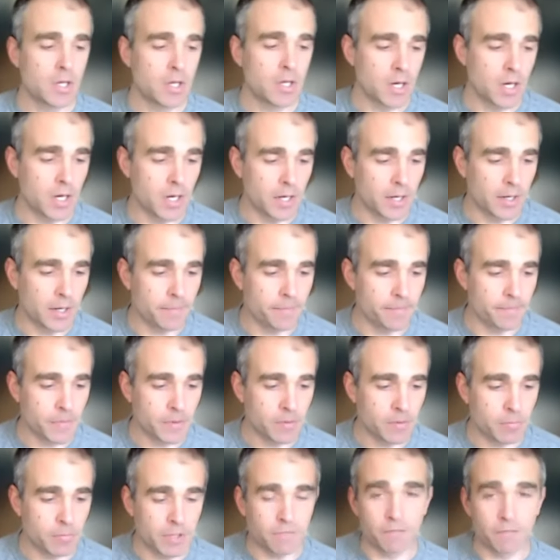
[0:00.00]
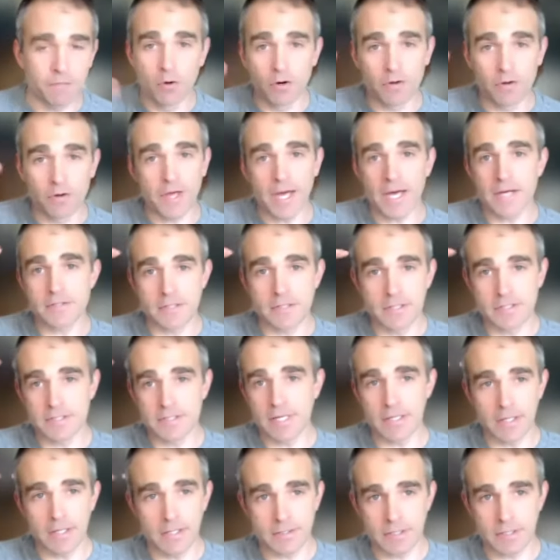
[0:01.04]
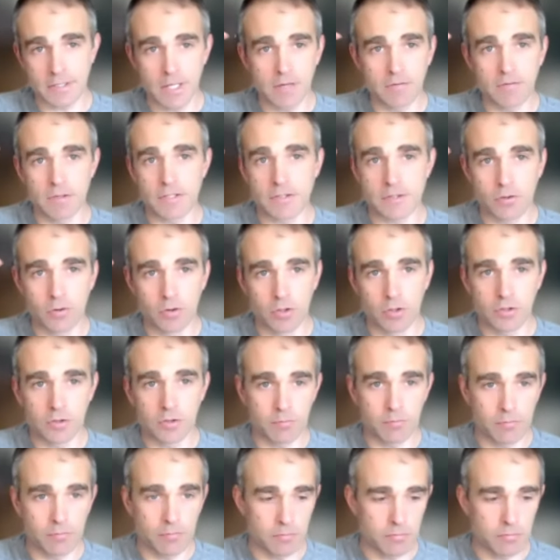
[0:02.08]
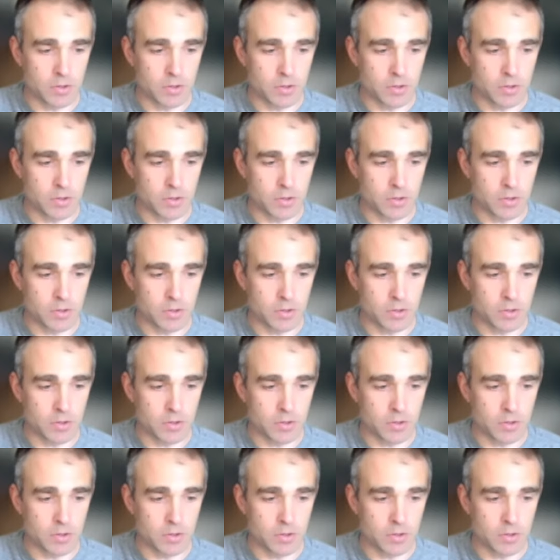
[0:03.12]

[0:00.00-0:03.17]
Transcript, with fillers: But 4,000 is a level that's going to,